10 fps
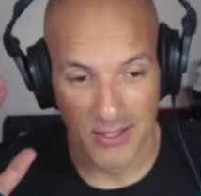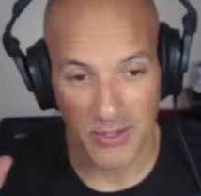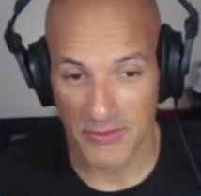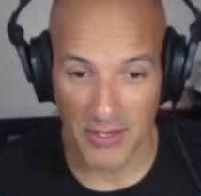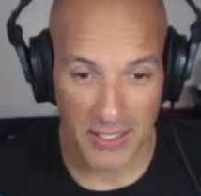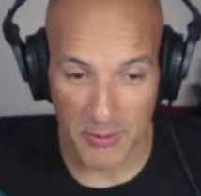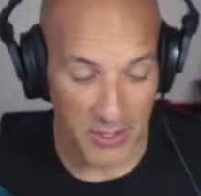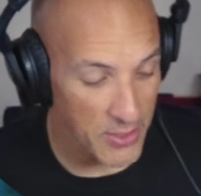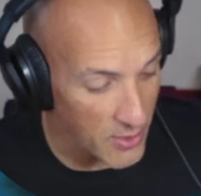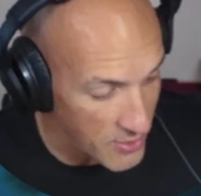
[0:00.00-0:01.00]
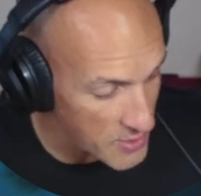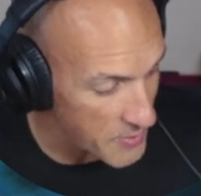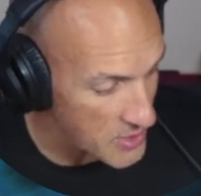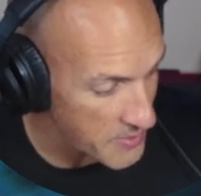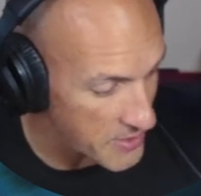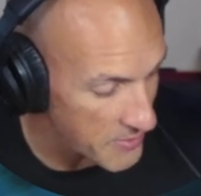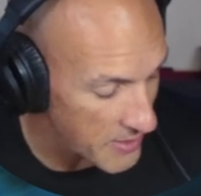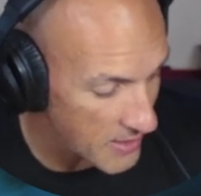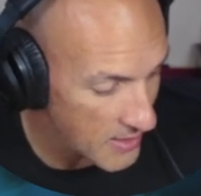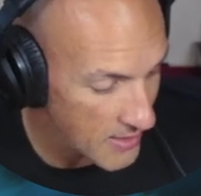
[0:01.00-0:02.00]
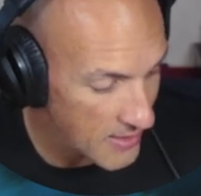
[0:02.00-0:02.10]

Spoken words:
you have no idea what the code is supposed to be doing,